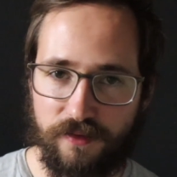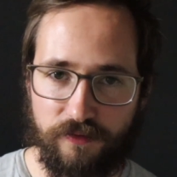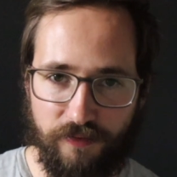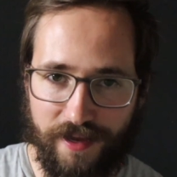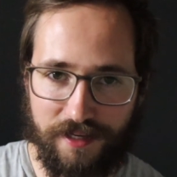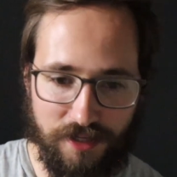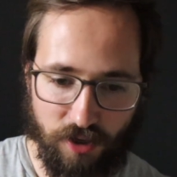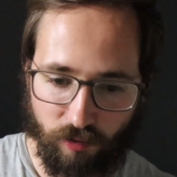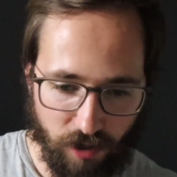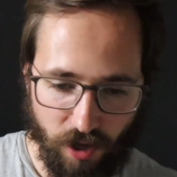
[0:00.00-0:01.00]
of like, you
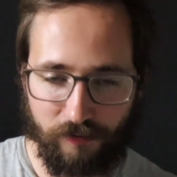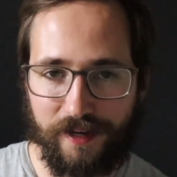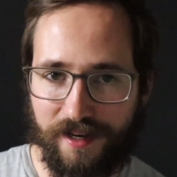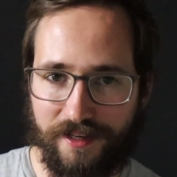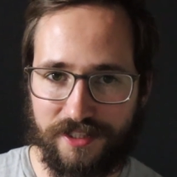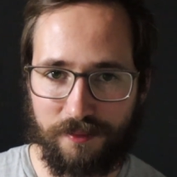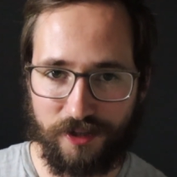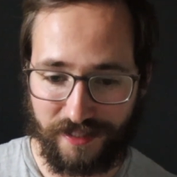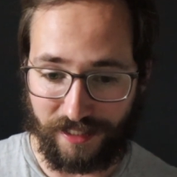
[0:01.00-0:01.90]
know, calling customers.